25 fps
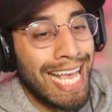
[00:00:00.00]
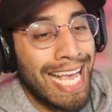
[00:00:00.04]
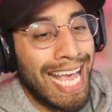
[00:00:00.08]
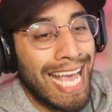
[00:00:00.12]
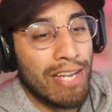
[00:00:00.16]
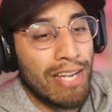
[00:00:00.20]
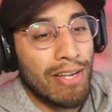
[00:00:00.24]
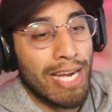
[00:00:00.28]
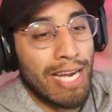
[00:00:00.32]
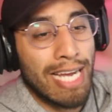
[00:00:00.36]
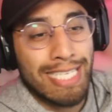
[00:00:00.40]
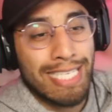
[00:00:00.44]

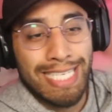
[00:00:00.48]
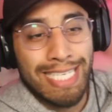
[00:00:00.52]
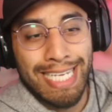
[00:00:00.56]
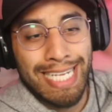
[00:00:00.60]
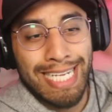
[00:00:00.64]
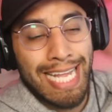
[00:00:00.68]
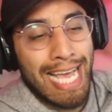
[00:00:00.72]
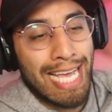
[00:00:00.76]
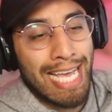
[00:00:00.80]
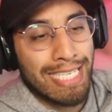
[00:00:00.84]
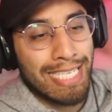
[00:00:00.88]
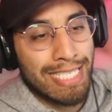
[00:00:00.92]
And you guys can
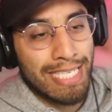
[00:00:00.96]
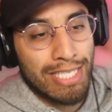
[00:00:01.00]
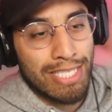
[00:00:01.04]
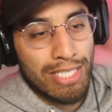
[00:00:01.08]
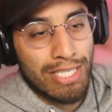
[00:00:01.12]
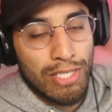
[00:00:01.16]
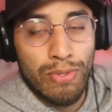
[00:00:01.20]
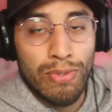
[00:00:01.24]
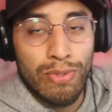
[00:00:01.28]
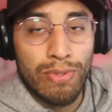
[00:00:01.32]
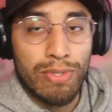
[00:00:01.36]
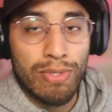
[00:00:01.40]
get access
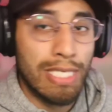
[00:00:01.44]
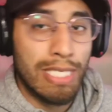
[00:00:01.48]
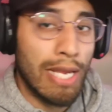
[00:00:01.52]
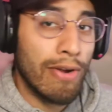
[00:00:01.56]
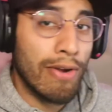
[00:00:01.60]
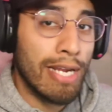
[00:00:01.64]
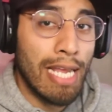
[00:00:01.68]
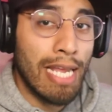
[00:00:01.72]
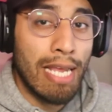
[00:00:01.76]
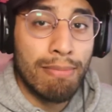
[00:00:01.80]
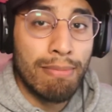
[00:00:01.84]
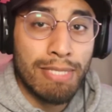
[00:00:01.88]
to
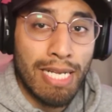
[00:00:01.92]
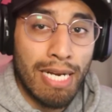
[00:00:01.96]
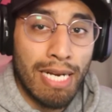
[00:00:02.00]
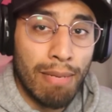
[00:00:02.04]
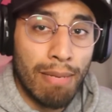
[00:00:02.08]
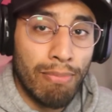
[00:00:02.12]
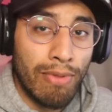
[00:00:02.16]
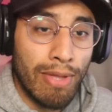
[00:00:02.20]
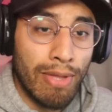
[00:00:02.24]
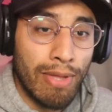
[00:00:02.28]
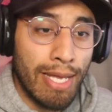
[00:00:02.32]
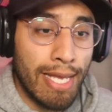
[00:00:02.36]
scary games that
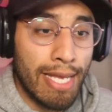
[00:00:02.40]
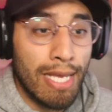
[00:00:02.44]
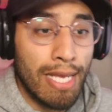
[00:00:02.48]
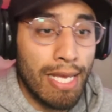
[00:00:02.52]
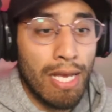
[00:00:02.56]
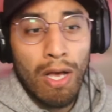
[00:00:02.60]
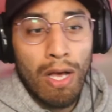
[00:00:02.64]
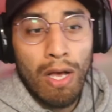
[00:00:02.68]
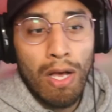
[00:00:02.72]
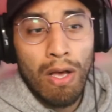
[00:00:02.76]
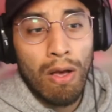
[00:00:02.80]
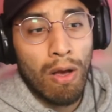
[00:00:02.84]
I play,
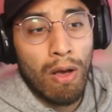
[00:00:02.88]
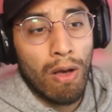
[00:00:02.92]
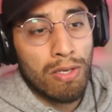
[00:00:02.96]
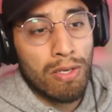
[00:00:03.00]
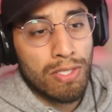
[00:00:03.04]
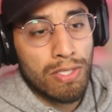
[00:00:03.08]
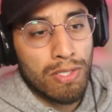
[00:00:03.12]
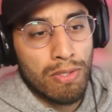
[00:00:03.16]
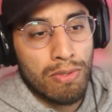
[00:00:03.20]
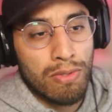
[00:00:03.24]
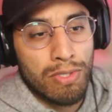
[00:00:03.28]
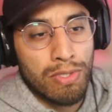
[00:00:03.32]

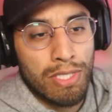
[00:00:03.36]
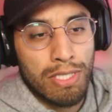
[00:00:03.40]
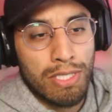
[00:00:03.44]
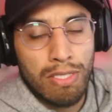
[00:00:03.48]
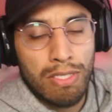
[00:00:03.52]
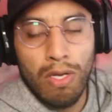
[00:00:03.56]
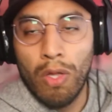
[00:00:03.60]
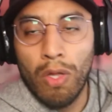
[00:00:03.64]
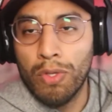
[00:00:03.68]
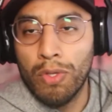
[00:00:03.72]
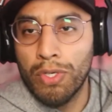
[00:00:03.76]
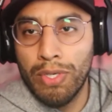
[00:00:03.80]
also
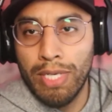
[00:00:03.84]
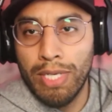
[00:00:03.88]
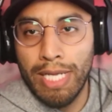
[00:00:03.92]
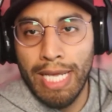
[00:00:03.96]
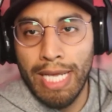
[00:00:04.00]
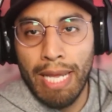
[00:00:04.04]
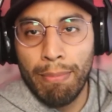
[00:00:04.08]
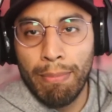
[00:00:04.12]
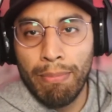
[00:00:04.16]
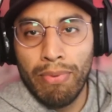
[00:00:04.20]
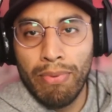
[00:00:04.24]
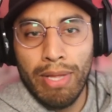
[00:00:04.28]
just Call of Duty
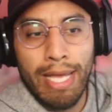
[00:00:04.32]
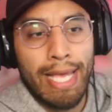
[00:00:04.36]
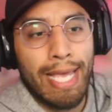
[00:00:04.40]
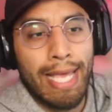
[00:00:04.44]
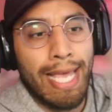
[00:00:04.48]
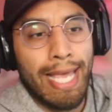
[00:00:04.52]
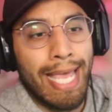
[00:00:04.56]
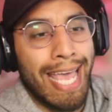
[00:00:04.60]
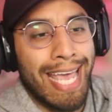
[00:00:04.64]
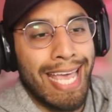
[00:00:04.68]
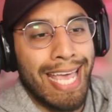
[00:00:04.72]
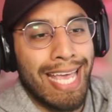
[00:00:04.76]

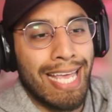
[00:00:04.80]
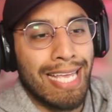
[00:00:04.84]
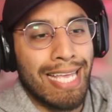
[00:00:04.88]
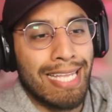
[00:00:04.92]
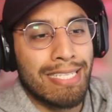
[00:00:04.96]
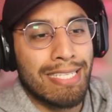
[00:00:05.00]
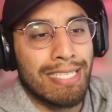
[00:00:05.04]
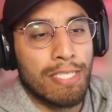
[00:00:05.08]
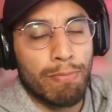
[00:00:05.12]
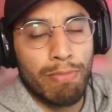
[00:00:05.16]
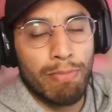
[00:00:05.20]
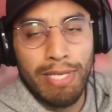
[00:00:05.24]
gameplay
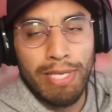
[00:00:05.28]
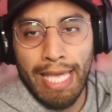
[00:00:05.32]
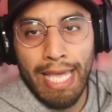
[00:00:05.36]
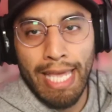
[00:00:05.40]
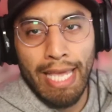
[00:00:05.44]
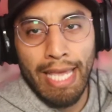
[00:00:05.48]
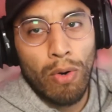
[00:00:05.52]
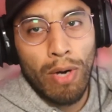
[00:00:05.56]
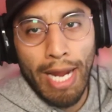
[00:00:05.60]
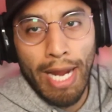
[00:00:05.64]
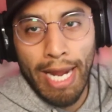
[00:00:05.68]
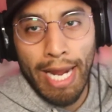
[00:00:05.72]
and
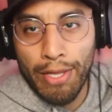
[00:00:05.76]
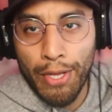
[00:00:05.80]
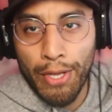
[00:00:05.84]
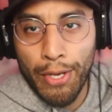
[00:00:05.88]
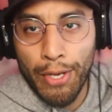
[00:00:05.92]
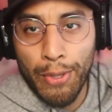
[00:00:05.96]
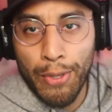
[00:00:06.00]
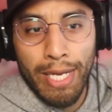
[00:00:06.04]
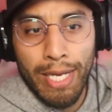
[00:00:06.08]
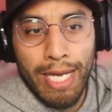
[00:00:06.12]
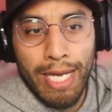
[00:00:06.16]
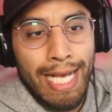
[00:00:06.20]
Splitgate or
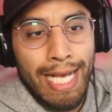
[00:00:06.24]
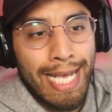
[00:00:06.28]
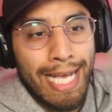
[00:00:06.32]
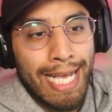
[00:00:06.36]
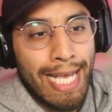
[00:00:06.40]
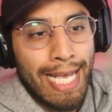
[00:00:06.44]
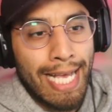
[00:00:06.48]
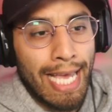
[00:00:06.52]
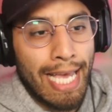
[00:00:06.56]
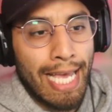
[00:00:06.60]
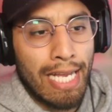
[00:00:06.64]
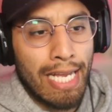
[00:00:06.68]
Halo,
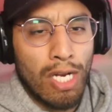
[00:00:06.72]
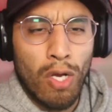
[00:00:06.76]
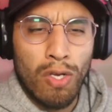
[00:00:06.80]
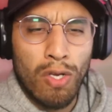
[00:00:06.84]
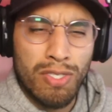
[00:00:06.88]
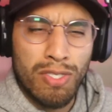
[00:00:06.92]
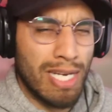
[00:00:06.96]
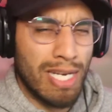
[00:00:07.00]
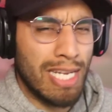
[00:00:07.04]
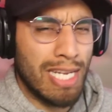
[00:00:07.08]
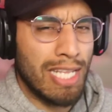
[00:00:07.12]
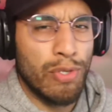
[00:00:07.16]
and
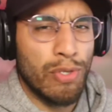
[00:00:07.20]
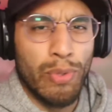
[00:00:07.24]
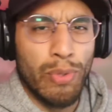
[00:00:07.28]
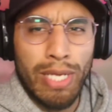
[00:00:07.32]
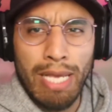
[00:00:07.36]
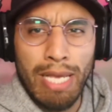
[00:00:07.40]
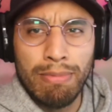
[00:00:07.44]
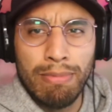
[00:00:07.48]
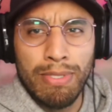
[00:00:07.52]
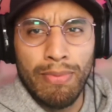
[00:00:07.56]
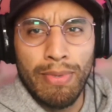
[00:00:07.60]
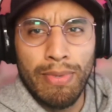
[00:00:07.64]
also any new
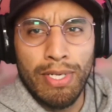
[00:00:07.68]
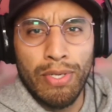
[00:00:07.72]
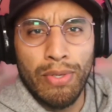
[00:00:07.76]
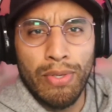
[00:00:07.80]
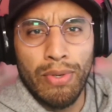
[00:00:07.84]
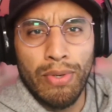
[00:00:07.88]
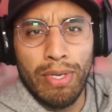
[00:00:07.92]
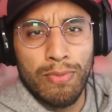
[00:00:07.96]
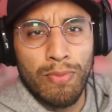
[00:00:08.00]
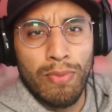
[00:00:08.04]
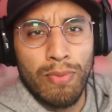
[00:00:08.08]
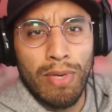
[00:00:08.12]
games that we
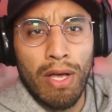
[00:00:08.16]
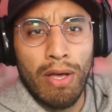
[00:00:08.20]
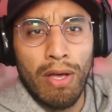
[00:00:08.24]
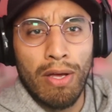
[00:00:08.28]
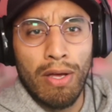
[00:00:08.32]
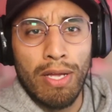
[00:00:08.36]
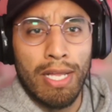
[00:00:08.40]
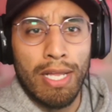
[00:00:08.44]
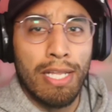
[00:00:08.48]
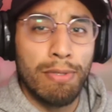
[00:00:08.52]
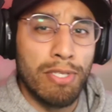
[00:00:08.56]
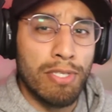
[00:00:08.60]
do as well.
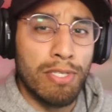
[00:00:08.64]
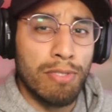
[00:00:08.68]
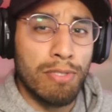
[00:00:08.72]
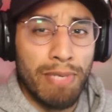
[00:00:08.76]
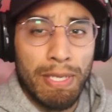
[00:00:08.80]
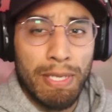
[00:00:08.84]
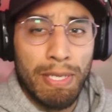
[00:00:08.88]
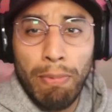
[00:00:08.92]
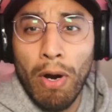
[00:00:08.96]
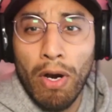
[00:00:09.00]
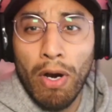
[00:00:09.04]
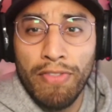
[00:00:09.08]
And
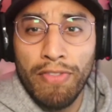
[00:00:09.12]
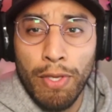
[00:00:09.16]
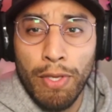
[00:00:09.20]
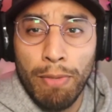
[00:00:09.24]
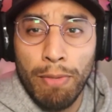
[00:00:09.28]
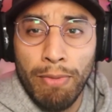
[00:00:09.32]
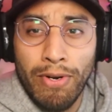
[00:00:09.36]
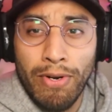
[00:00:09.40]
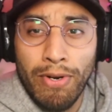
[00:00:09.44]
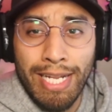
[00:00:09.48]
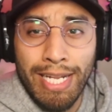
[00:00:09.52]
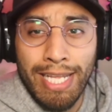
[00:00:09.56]
be part of the
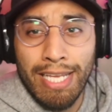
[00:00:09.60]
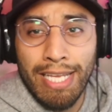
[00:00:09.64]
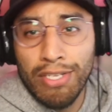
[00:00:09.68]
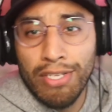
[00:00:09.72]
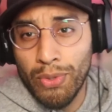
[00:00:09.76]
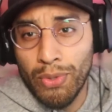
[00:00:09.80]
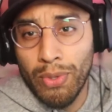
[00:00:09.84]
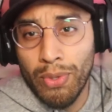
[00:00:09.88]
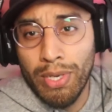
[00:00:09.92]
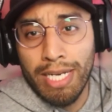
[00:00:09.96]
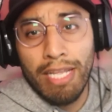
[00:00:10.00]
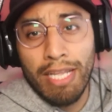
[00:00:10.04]
community
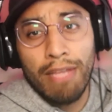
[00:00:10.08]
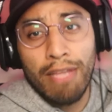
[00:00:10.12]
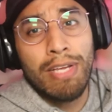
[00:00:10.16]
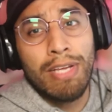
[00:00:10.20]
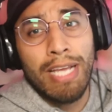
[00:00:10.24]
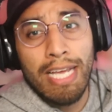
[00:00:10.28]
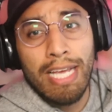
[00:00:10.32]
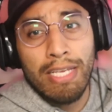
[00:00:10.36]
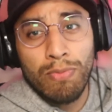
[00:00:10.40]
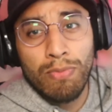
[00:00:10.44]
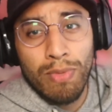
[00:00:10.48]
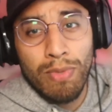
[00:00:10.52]
and join if
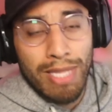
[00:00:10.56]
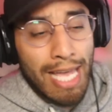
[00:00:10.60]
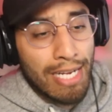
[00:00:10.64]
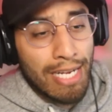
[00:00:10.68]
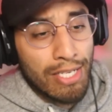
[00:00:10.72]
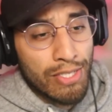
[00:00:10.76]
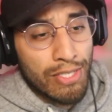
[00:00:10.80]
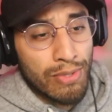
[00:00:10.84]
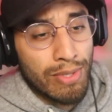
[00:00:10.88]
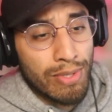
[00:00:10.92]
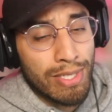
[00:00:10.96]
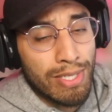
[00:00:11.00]
you guys would
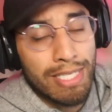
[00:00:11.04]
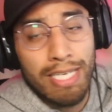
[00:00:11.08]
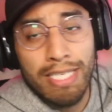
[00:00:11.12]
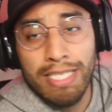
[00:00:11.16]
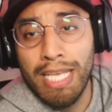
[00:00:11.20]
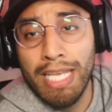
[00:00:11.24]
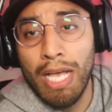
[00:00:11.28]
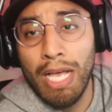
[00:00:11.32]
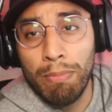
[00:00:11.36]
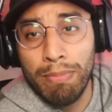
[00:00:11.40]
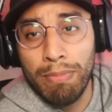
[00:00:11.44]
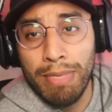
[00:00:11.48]
like to. It
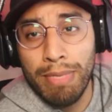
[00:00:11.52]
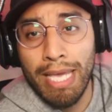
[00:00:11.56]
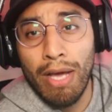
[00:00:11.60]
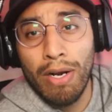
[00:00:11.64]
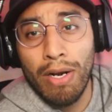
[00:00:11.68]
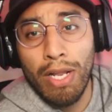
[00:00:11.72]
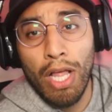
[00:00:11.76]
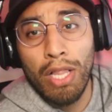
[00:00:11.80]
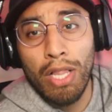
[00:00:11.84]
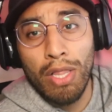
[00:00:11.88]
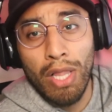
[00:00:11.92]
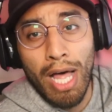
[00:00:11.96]
does help me
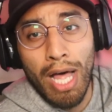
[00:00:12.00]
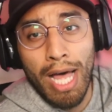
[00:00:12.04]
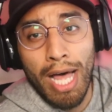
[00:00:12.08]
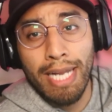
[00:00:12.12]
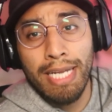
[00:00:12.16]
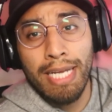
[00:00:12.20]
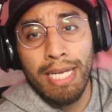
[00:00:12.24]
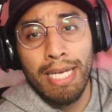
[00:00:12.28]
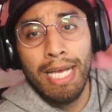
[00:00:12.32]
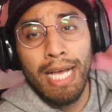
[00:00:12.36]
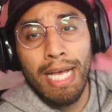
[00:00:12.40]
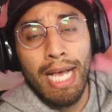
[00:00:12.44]
out a
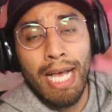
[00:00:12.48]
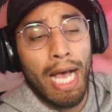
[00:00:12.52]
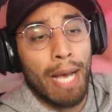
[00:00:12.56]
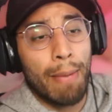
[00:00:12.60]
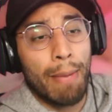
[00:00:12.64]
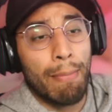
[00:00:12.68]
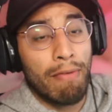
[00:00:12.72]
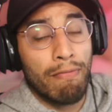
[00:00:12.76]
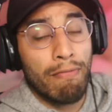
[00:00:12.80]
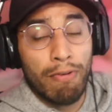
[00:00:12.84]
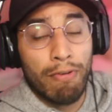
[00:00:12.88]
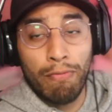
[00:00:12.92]
lot.
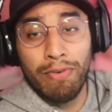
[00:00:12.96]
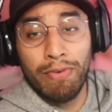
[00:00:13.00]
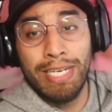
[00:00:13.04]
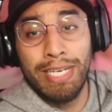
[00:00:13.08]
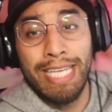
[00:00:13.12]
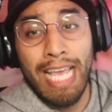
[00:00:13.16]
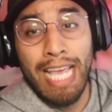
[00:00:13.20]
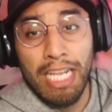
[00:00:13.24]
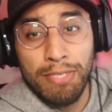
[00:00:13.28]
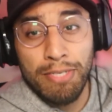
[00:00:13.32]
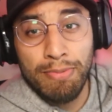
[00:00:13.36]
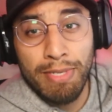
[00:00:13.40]
Um, and feel free to
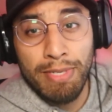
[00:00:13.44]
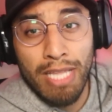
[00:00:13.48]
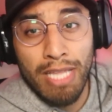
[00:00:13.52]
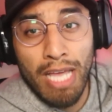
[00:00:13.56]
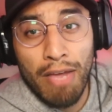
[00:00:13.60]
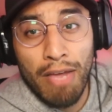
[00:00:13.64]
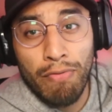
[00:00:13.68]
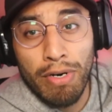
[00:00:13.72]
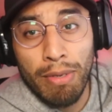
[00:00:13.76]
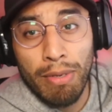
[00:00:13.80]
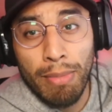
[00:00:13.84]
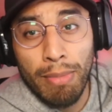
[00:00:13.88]
catch me
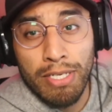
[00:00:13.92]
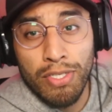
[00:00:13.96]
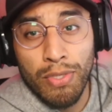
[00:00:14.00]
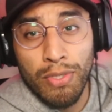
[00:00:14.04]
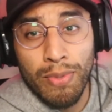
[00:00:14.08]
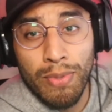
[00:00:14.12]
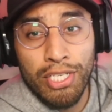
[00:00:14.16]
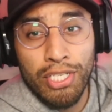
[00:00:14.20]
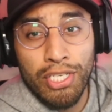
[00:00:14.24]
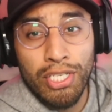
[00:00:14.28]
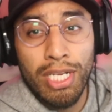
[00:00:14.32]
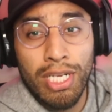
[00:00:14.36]
live when I'm on
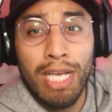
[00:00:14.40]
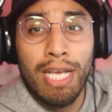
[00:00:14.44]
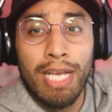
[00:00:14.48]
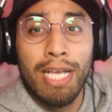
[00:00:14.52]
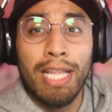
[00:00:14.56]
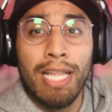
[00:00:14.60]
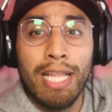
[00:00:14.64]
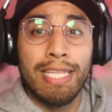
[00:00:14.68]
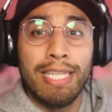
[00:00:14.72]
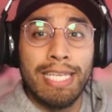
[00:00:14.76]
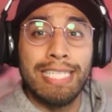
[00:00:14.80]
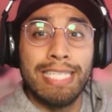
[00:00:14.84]
Twitch.
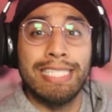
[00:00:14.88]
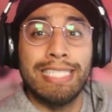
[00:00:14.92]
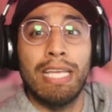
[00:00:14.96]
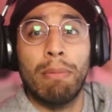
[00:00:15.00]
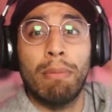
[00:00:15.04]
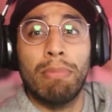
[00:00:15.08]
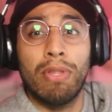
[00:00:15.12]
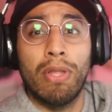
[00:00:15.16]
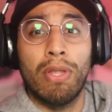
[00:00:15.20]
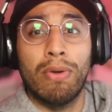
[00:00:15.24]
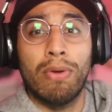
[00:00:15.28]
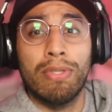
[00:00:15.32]
Link
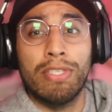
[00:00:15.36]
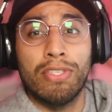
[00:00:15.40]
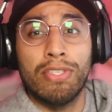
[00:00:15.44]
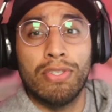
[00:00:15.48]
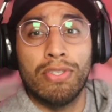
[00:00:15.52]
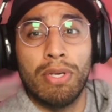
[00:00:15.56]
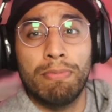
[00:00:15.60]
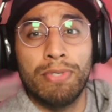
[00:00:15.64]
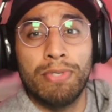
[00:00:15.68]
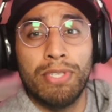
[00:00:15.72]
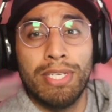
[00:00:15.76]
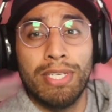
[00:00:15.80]
down below in the
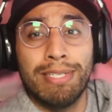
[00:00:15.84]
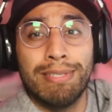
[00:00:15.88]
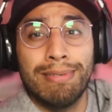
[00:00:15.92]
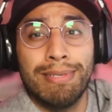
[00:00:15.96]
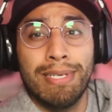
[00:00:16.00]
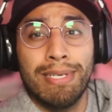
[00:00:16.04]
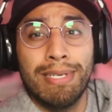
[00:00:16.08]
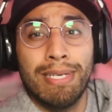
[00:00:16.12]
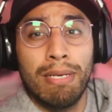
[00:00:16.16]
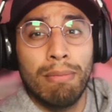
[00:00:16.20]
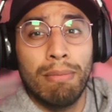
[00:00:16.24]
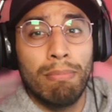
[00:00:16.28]
description.
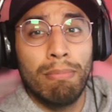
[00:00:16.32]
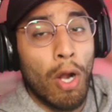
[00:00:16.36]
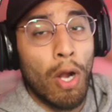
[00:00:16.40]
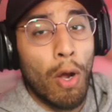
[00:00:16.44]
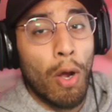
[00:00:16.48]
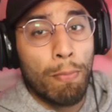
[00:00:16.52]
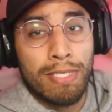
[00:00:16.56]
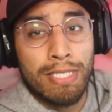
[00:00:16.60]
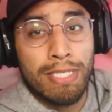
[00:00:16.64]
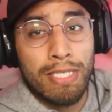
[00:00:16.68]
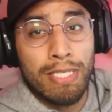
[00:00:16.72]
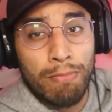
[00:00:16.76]
But I
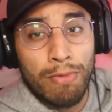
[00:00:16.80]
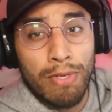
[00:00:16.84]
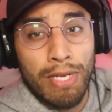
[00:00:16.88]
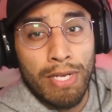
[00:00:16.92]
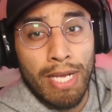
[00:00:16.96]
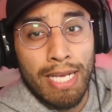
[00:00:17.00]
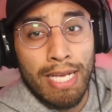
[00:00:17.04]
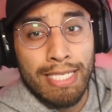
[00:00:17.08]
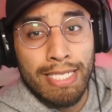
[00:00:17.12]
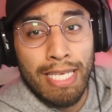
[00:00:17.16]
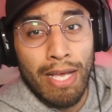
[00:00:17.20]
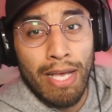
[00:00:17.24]
hope this helped
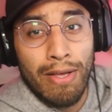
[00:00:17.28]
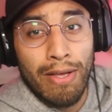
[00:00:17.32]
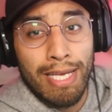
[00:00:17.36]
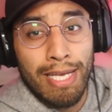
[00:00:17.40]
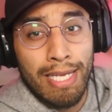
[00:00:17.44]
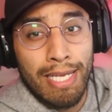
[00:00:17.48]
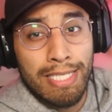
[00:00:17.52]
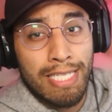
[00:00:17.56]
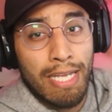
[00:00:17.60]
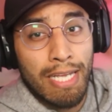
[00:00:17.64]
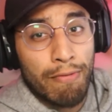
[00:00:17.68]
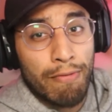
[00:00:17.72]
you guys out.
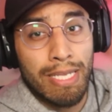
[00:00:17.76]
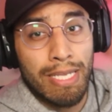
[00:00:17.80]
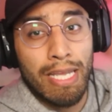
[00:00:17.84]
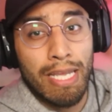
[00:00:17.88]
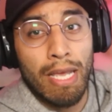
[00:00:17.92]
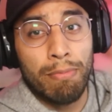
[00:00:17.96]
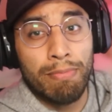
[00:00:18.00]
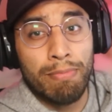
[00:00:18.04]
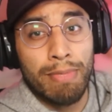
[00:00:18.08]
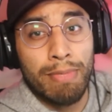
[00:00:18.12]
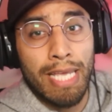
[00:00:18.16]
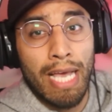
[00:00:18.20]
It definitely
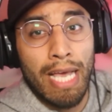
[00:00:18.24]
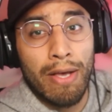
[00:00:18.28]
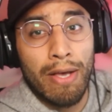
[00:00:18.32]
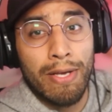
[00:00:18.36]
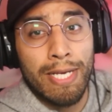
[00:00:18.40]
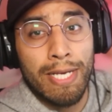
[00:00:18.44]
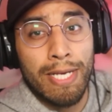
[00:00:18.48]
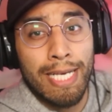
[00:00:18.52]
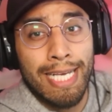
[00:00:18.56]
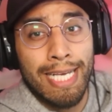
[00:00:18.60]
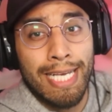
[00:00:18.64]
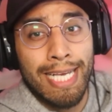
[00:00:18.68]
helped me out.